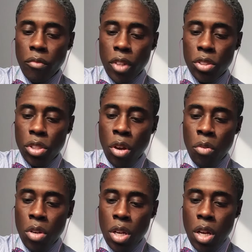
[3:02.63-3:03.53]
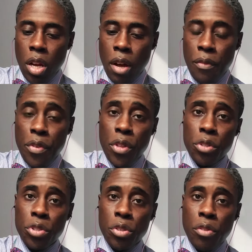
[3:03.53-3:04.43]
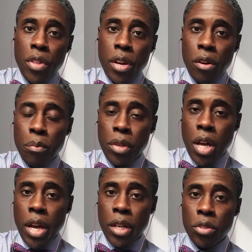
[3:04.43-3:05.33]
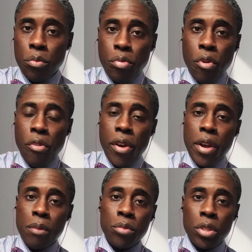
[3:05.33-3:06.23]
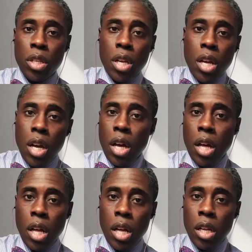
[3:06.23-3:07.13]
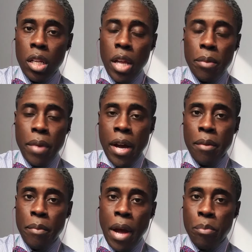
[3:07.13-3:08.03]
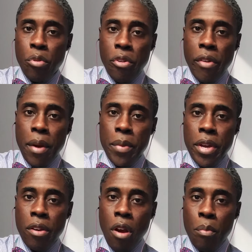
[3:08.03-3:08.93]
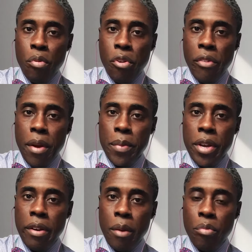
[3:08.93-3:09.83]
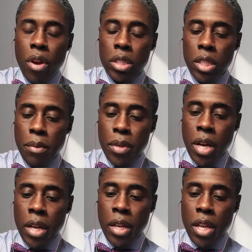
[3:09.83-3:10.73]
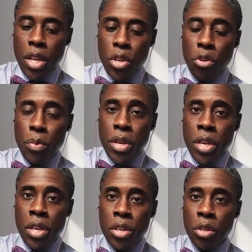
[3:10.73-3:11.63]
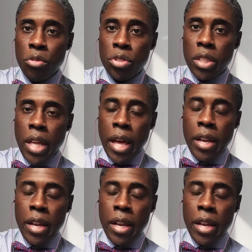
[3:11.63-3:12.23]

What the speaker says: So for those of you that are applying to programs like my program here, our program here at Bronx Lebanon, you'll be using that.